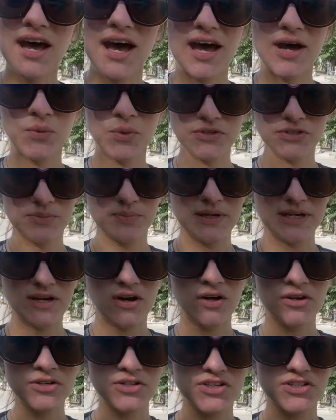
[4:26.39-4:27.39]
I want to be
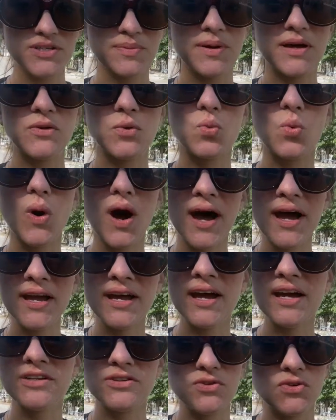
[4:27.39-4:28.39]
conscious about why
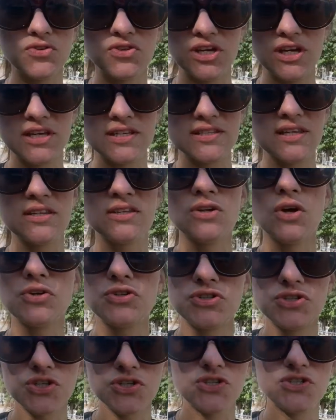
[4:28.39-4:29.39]
I do things and
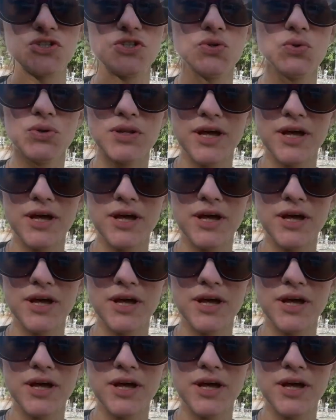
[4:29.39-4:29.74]
not just do